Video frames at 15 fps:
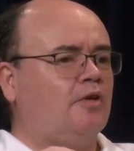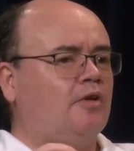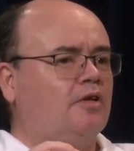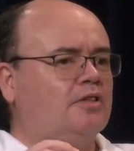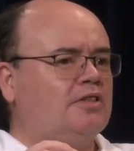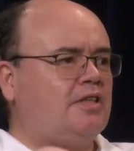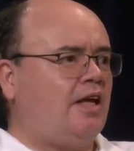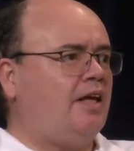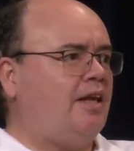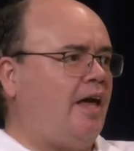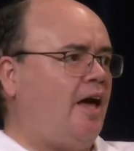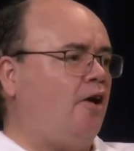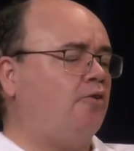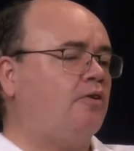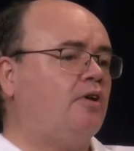stand
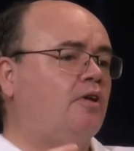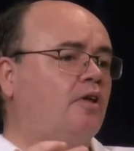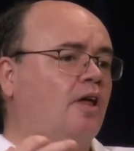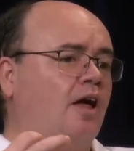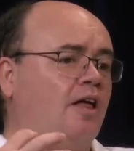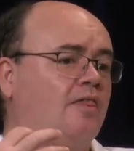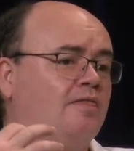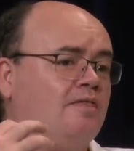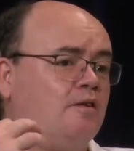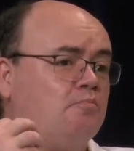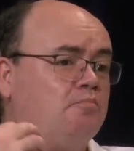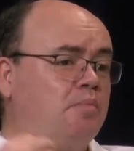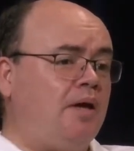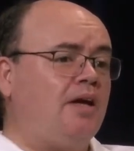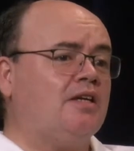out. The
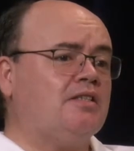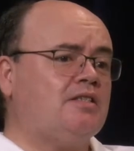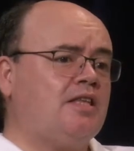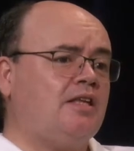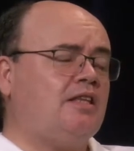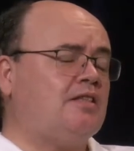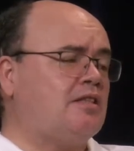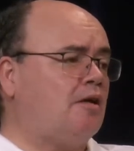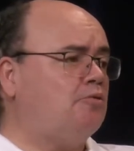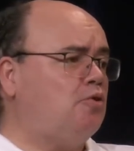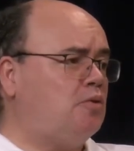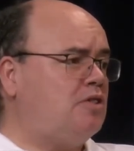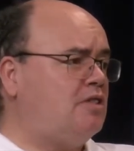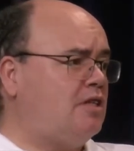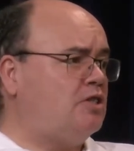biggest thing that's come
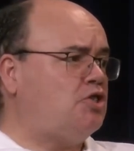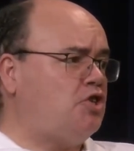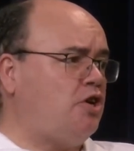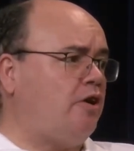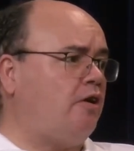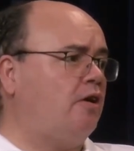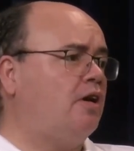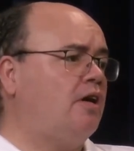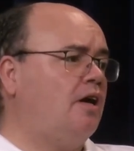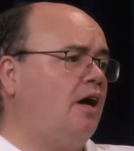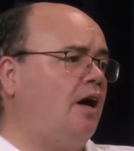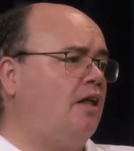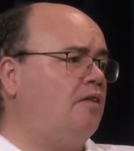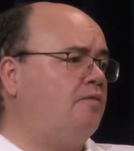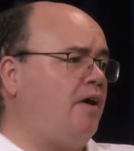to us this year,
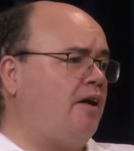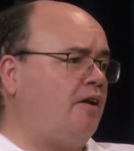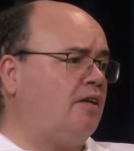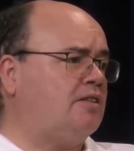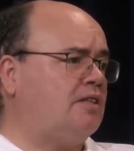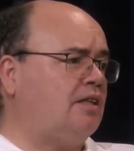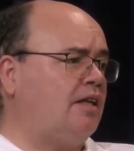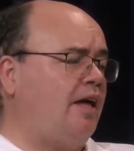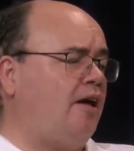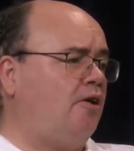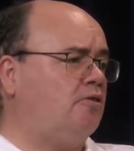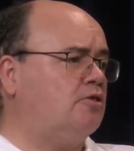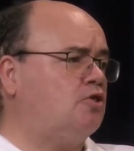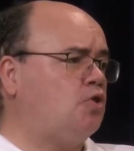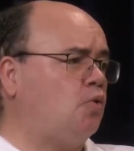the Valdosta
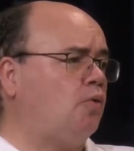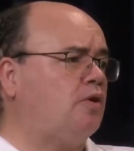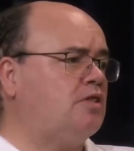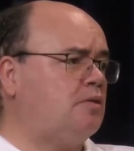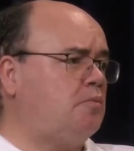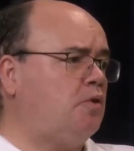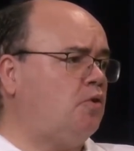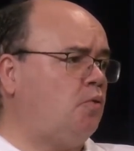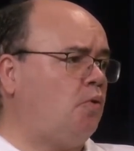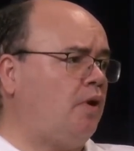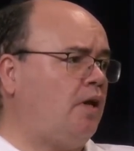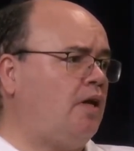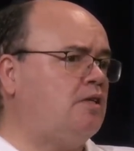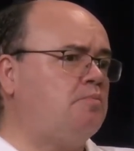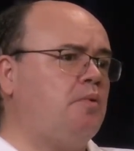Lounge Tourism
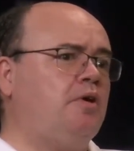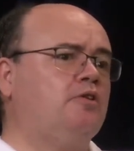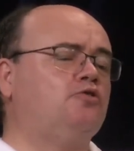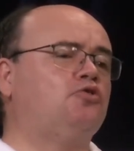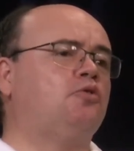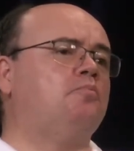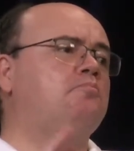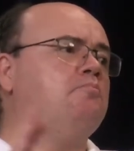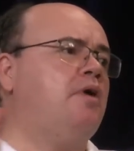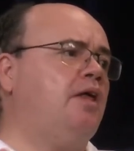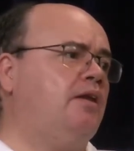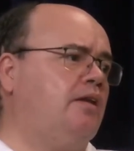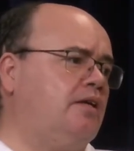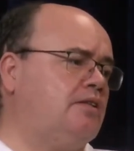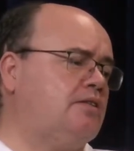Authority has been
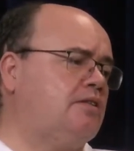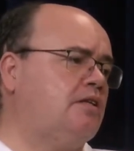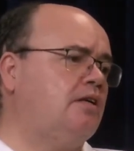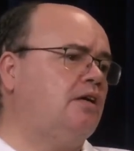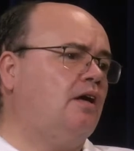tremendous.